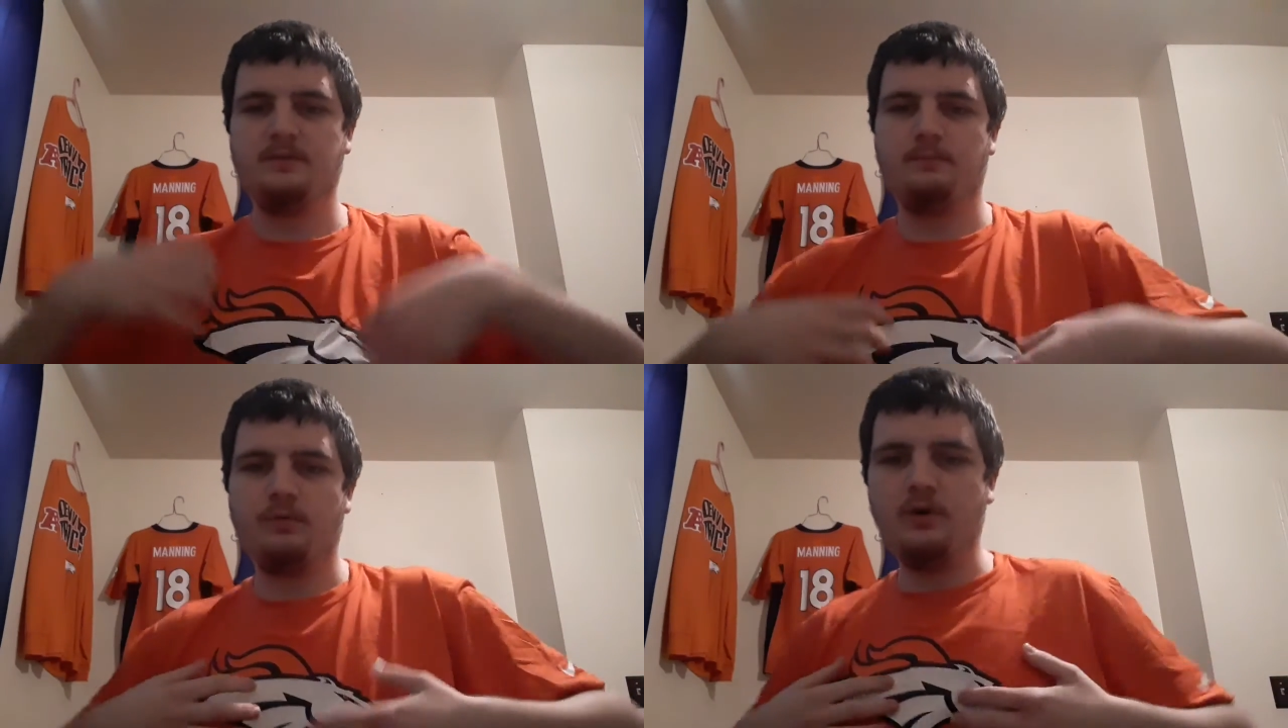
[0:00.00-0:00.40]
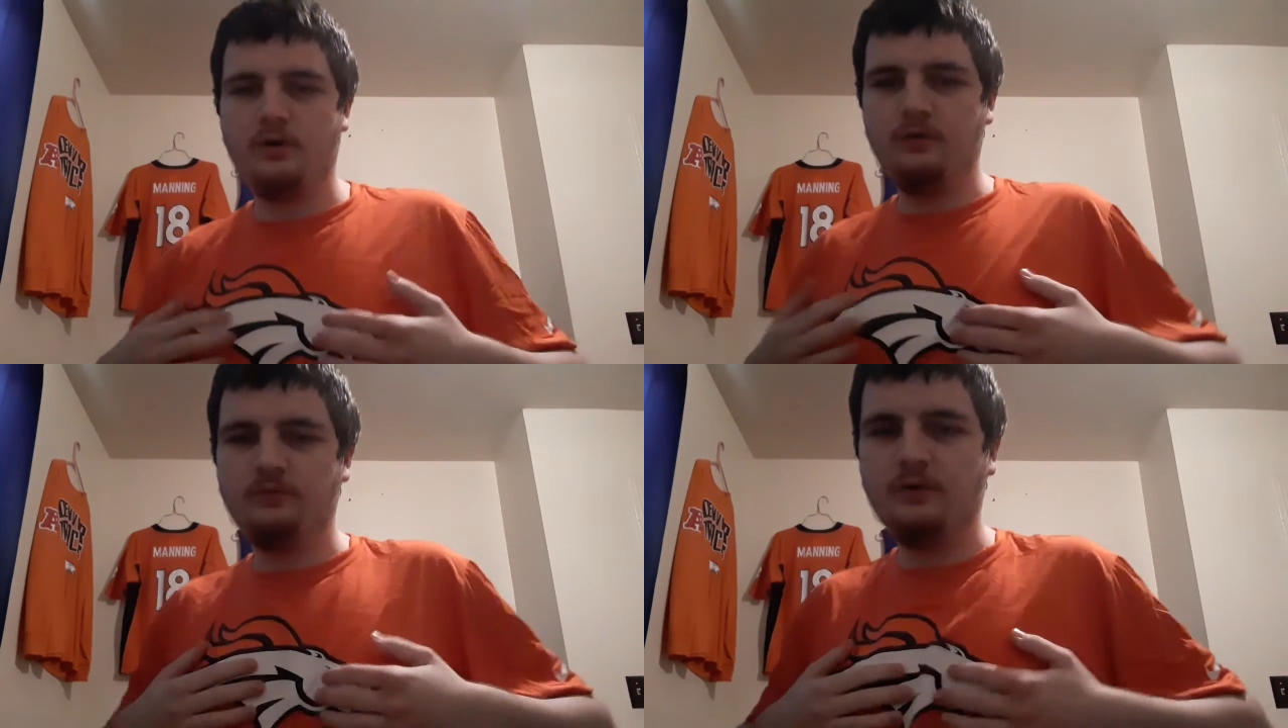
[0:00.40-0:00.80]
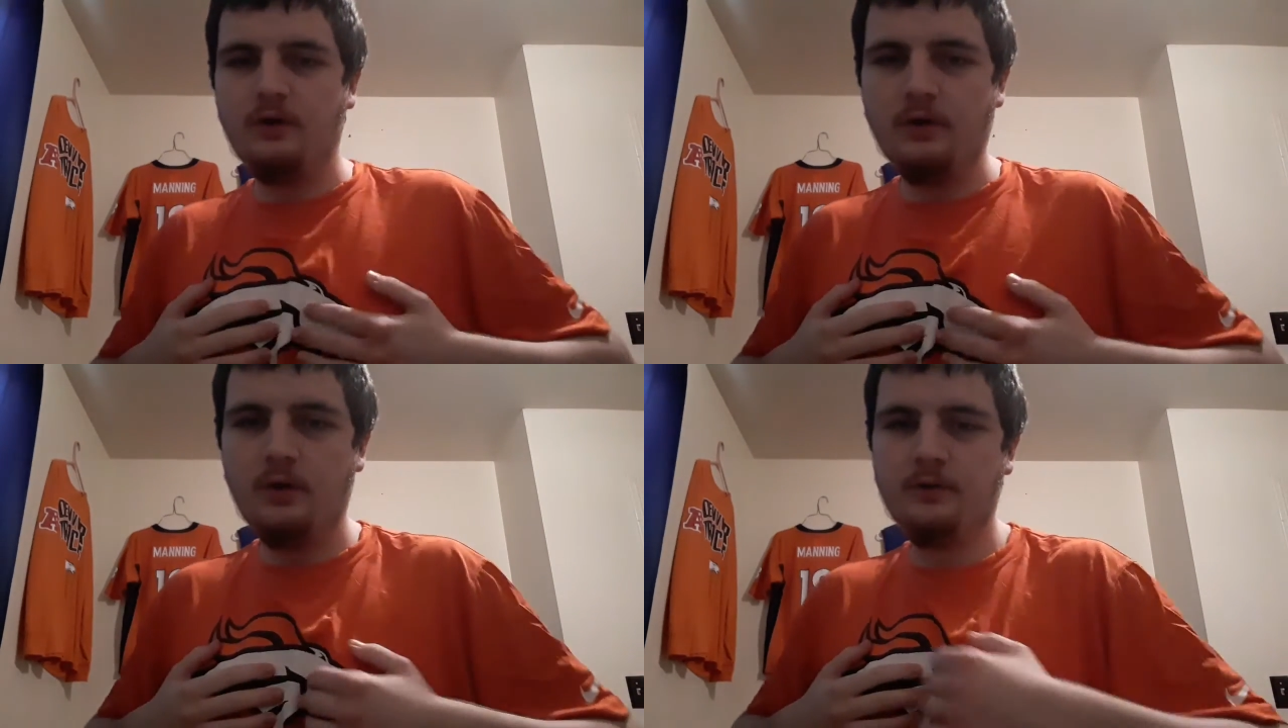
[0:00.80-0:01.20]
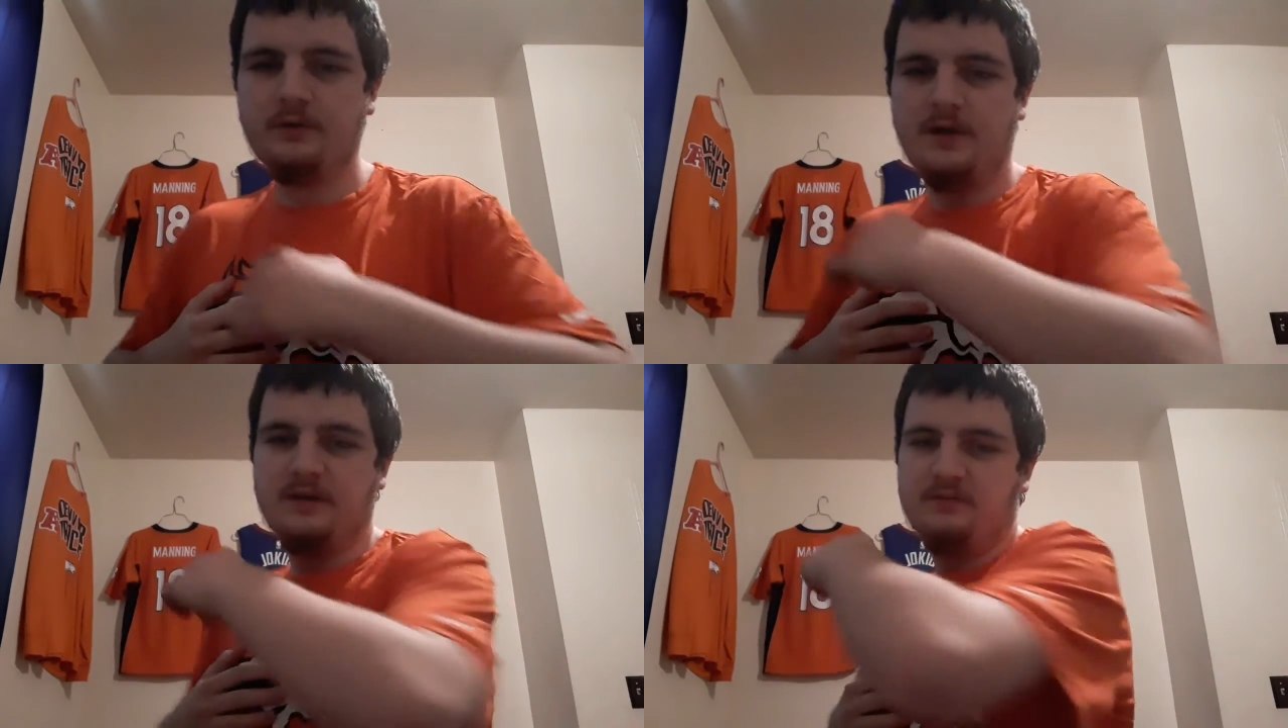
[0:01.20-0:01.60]
The Broncos logo. It's
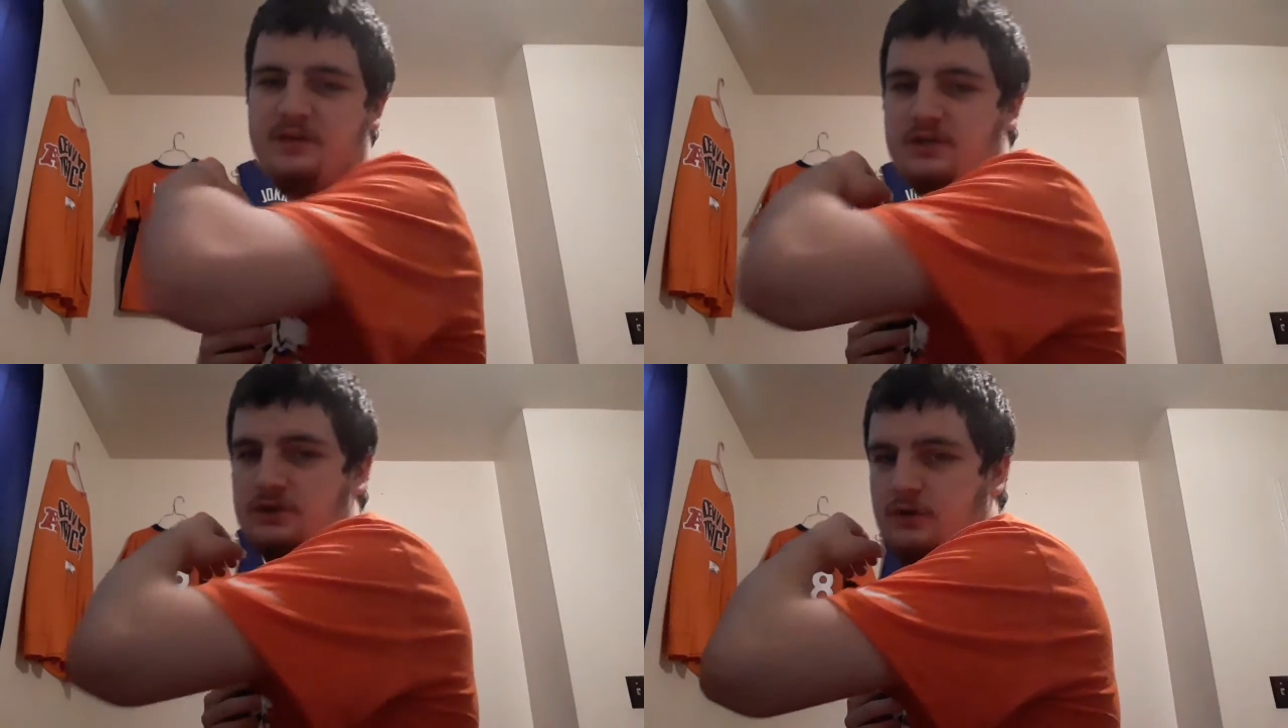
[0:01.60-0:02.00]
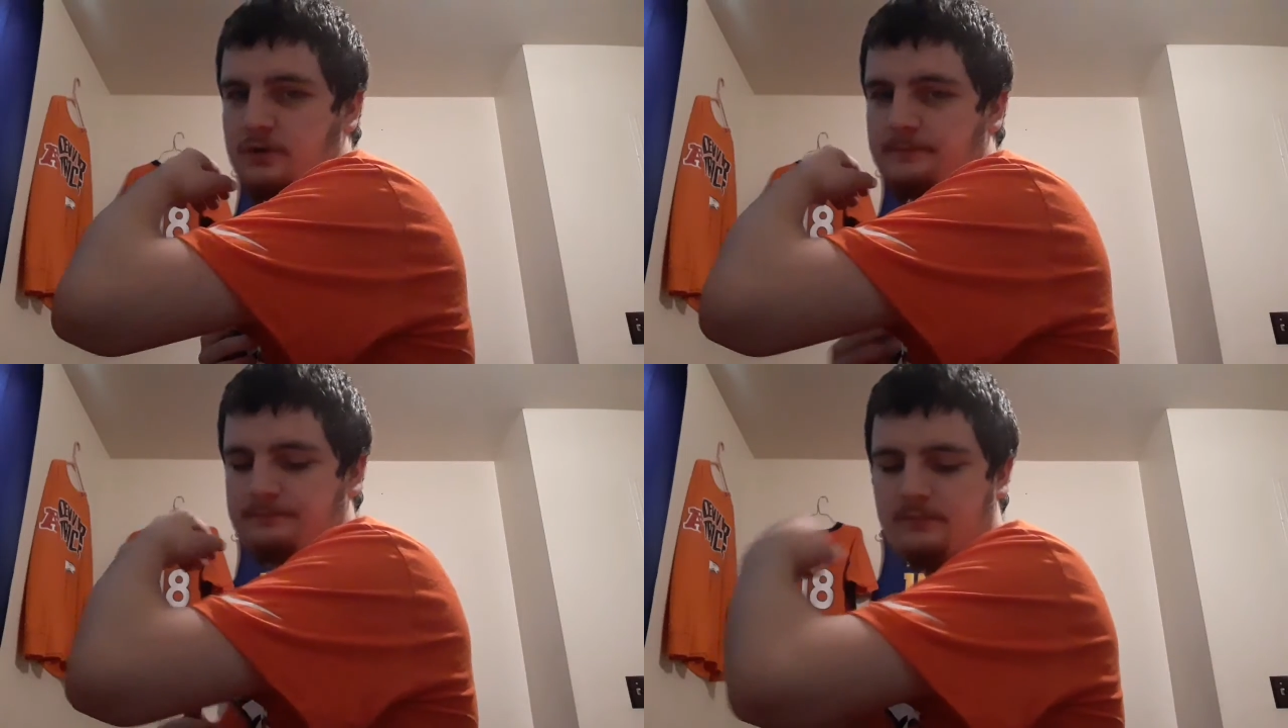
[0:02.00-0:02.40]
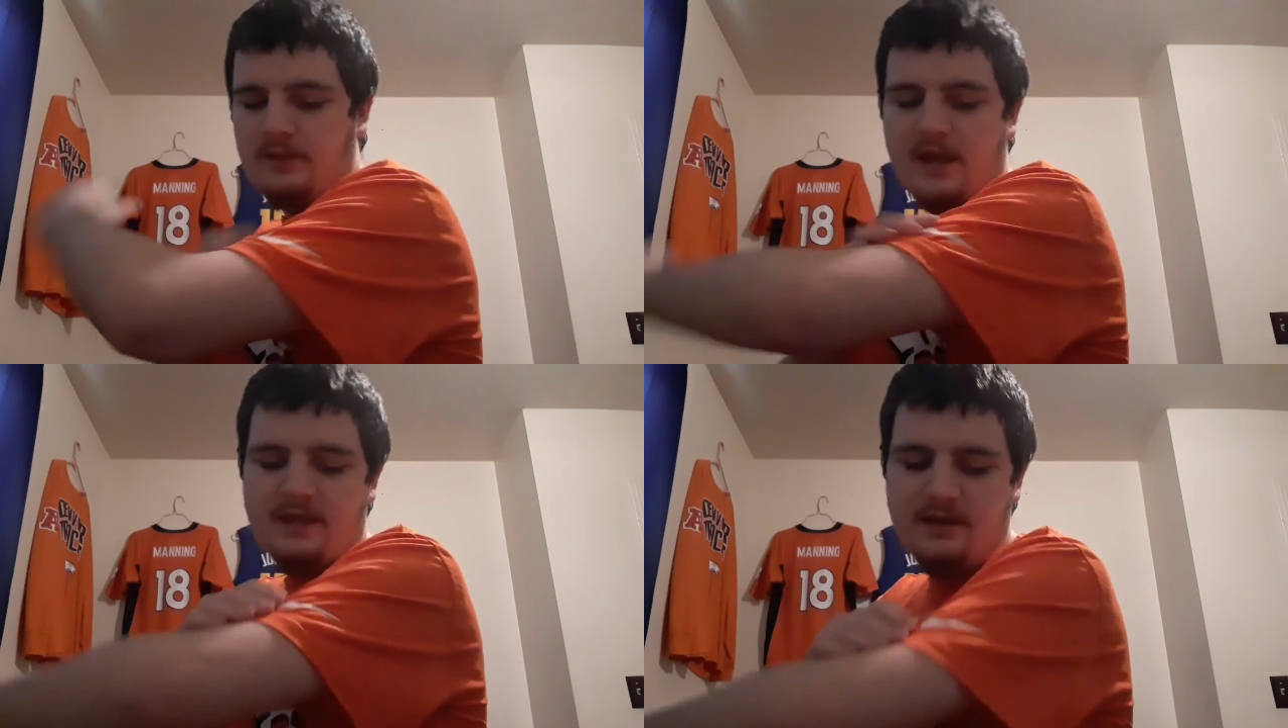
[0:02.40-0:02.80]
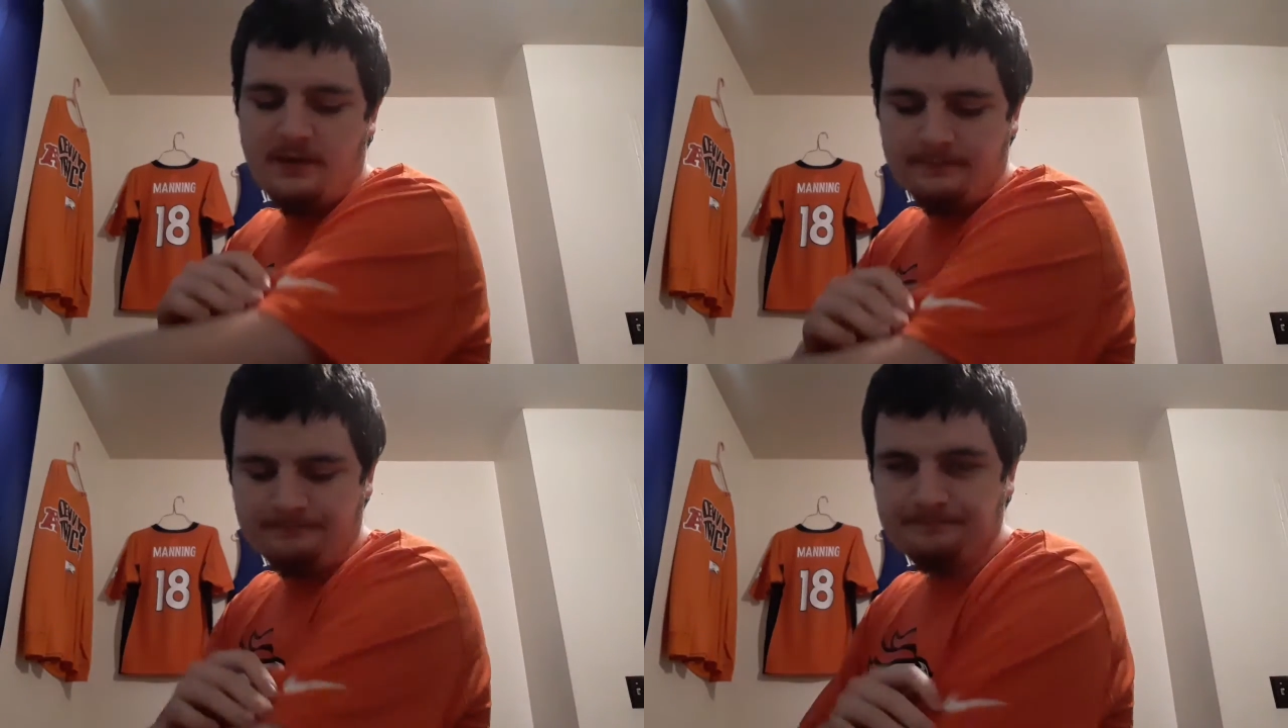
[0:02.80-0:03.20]
a nice t-shirt. Nike.